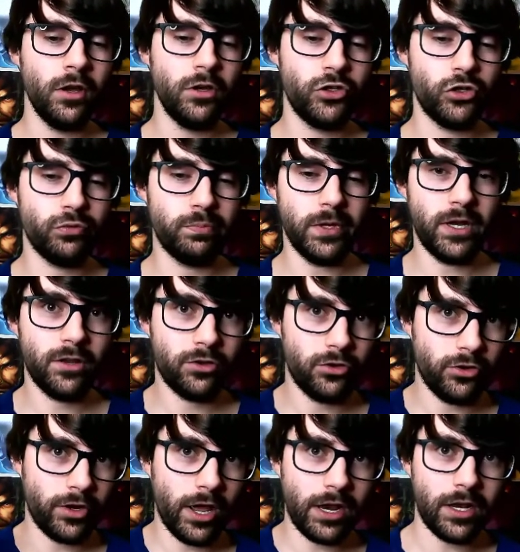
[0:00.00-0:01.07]
just because
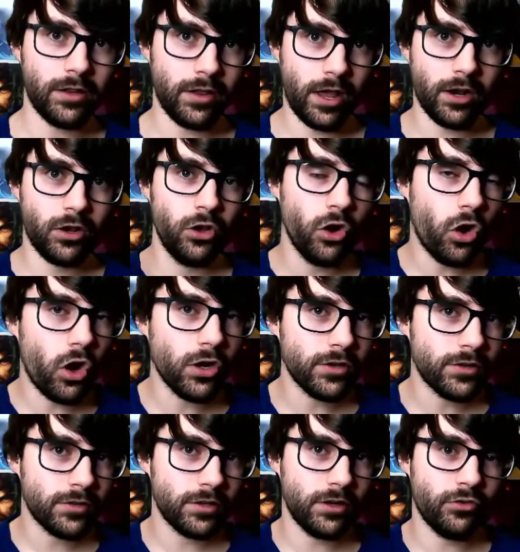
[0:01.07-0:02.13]
you're getting that
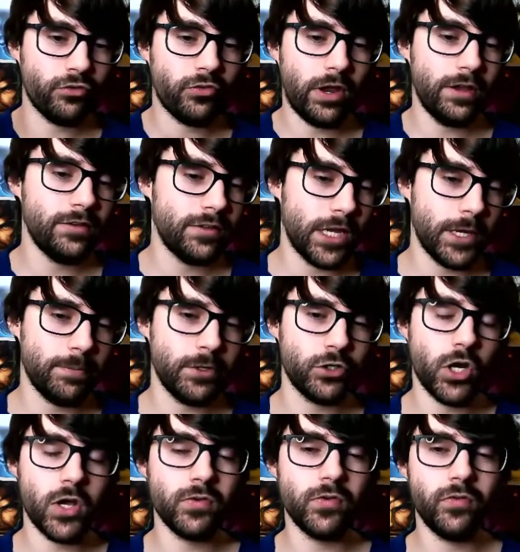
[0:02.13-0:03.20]
constant face damage
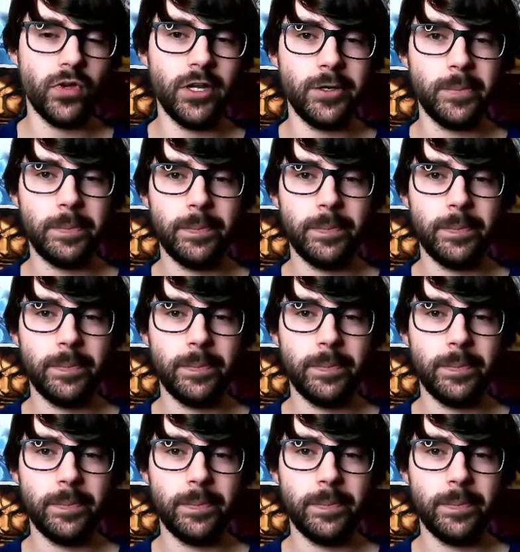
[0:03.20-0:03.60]
off of it.